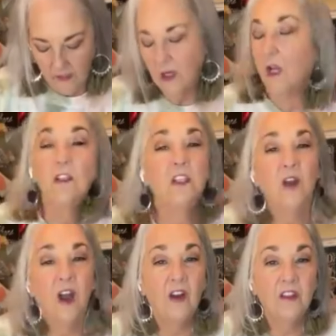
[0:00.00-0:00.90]
And y'all
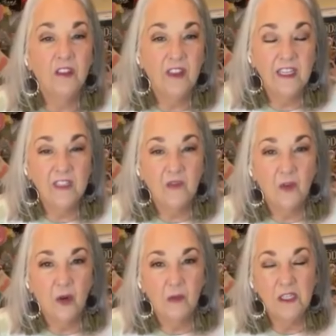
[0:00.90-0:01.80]
do all the things
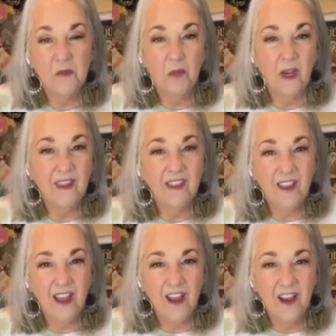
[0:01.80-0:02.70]
for me. Spread the
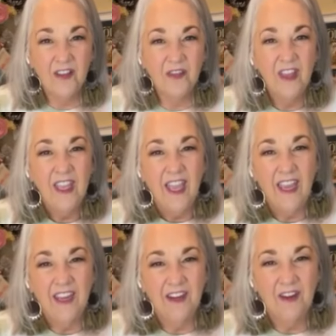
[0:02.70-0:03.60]
love.
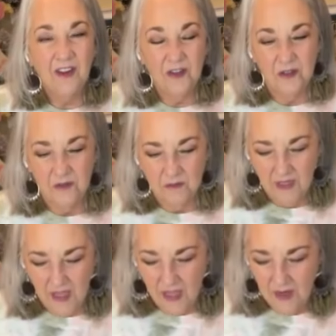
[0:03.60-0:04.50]
And
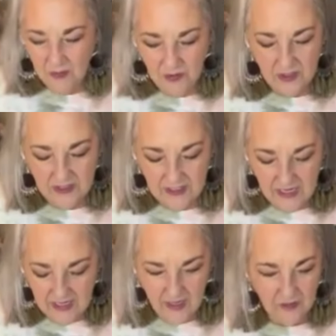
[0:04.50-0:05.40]
I will
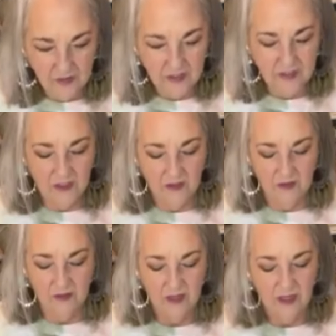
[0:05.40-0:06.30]
see y'all
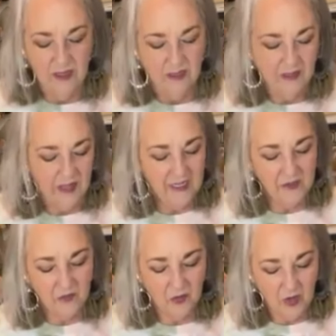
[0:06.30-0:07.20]
soon.
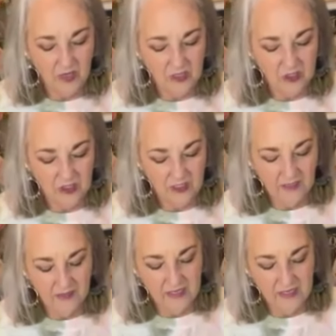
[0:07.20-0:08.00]
Thanks for watching.